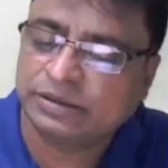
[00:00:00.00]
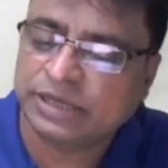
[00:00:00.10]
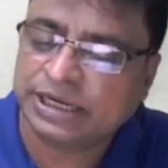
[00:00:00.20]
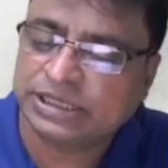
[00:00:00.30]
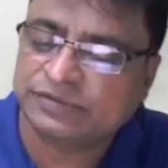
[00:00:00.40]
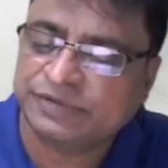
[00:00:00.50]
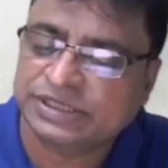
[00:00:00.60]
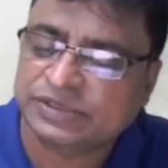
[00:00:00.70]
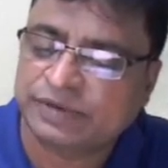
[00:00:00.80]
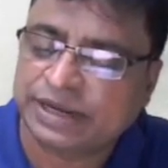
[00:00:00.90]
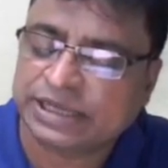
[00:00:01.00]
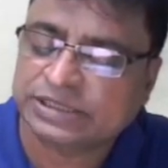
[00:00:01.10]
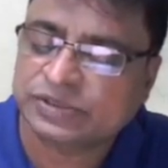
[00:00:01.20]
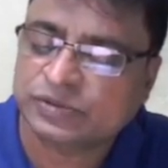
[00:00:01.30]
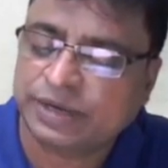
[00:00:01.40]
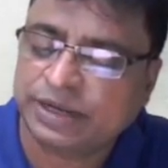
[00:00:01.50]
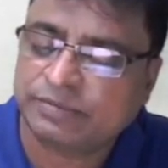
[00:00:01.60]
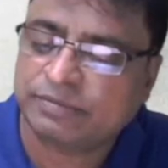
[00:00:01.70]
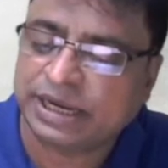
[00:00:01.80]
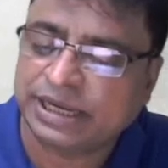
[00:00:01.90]
That is V square x square
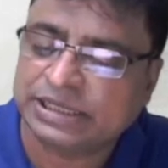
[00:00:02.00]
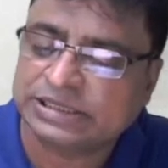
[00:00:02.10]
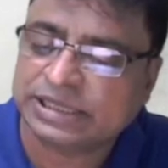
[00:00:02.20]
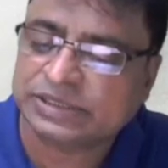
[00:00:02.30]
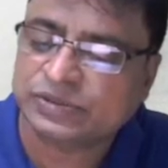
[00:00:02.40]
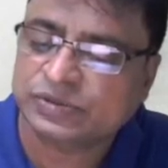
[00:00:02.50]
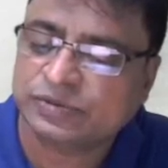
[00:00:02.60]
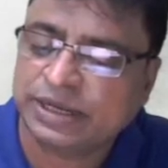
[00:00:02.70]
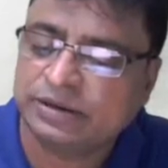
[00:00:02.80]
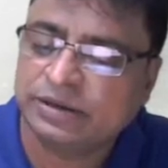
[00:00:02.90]
minus x square